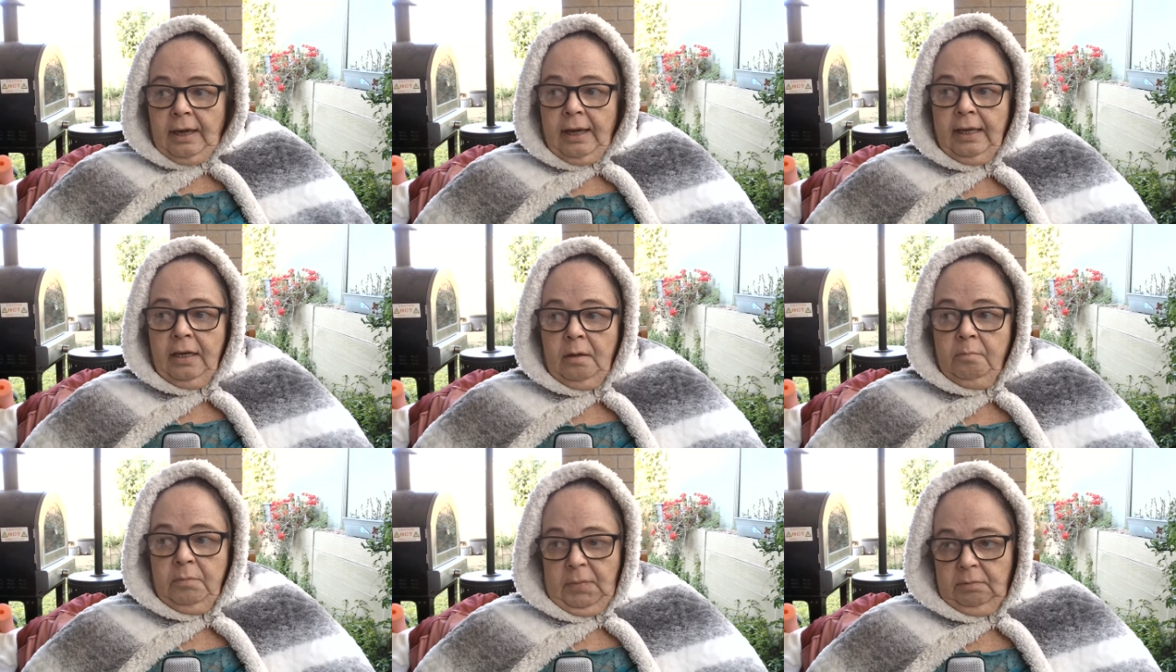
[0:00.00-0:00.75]
And
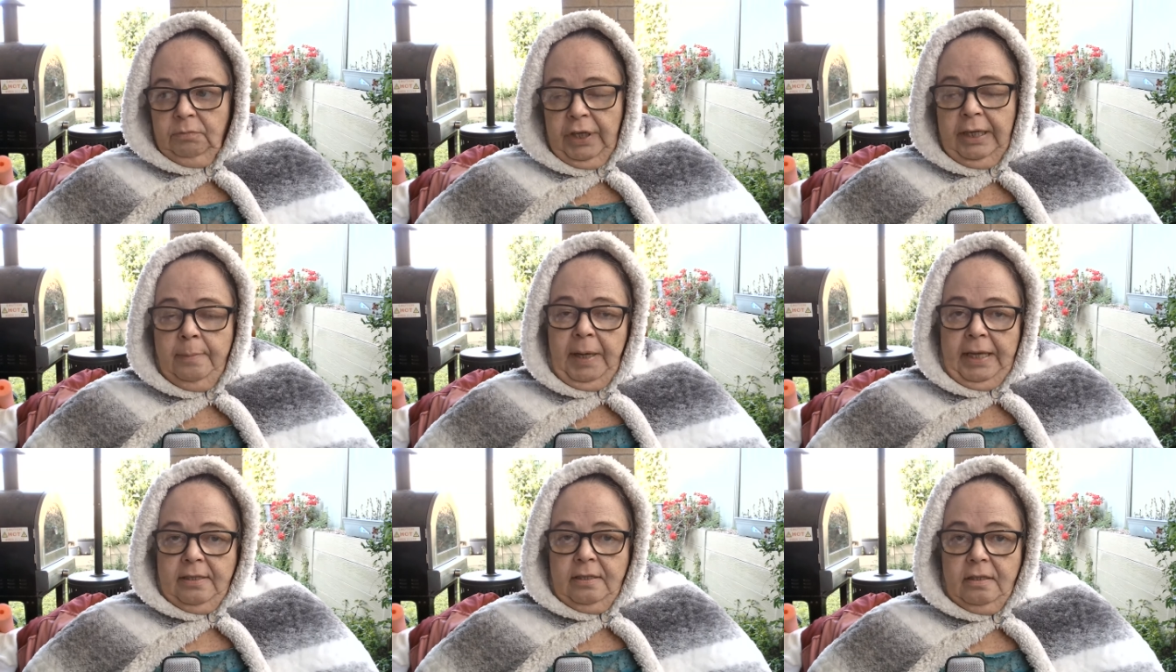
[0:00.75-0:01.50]
I'm really
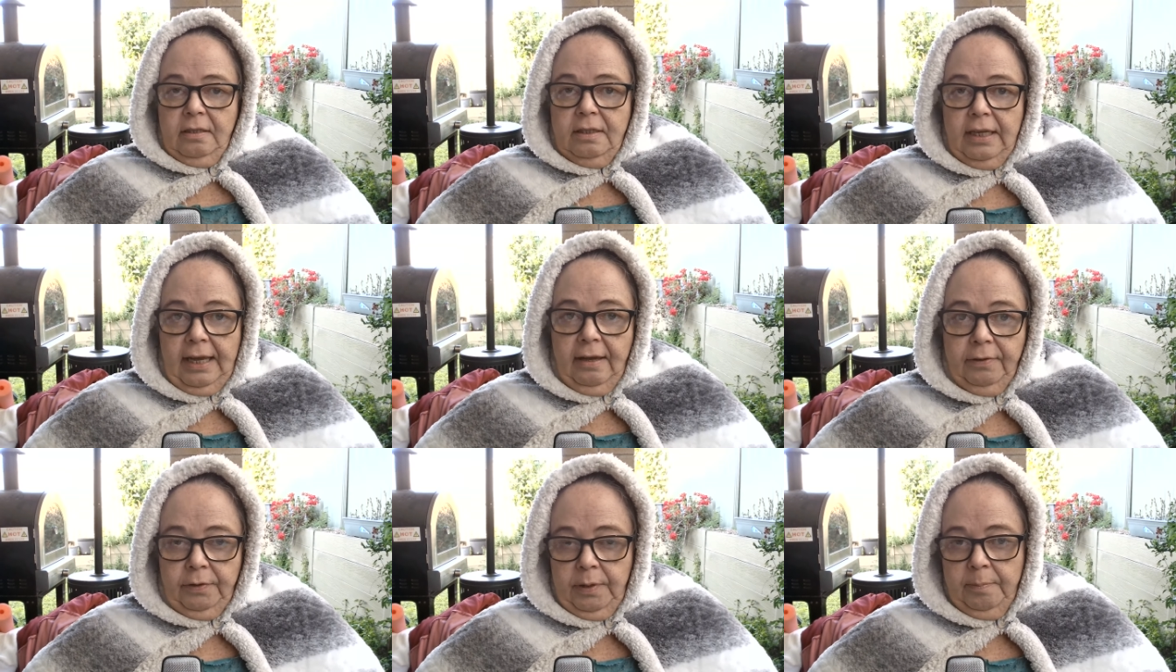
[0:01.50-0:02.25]
blessed to
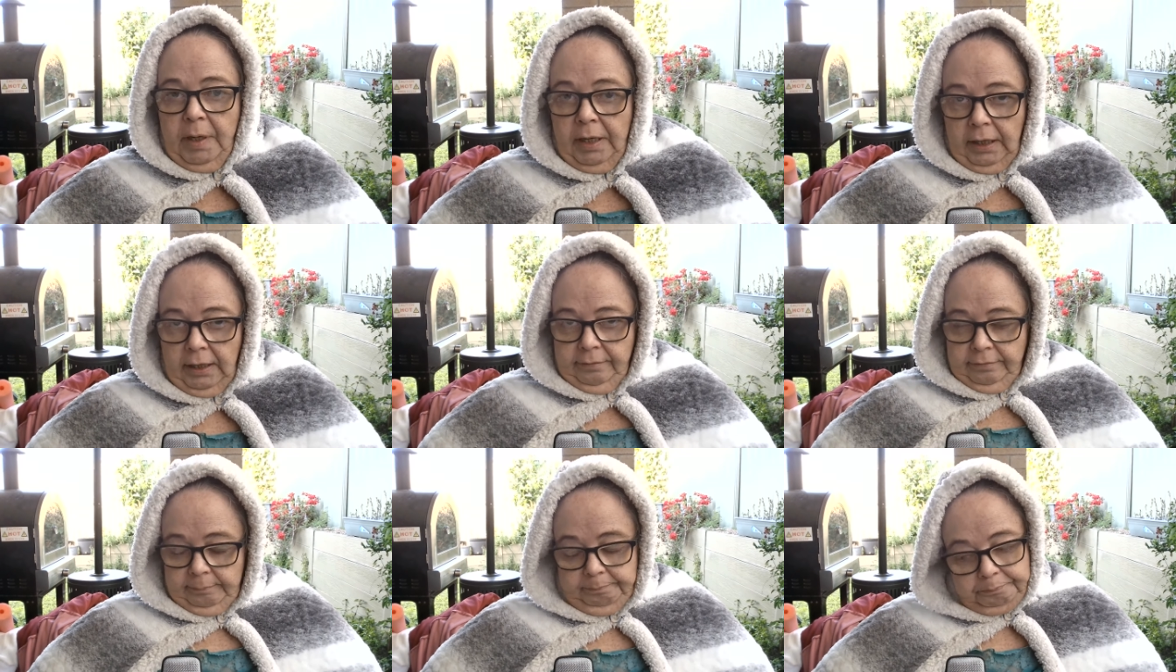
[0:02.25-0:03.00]
have her in my
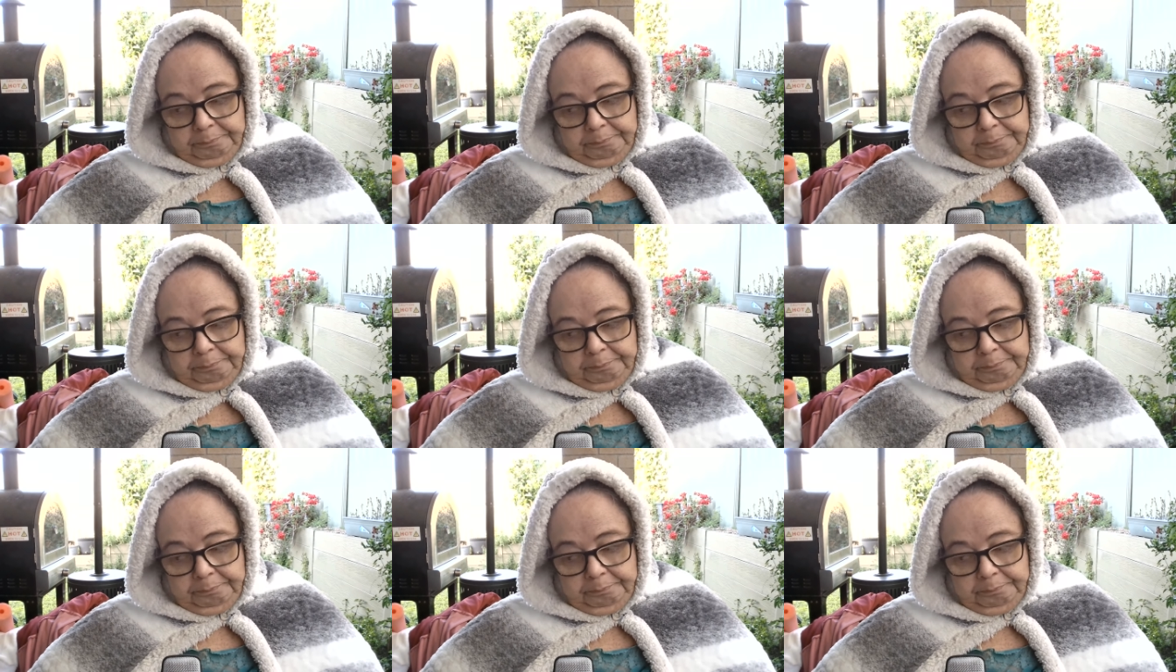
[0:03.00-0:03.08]
life.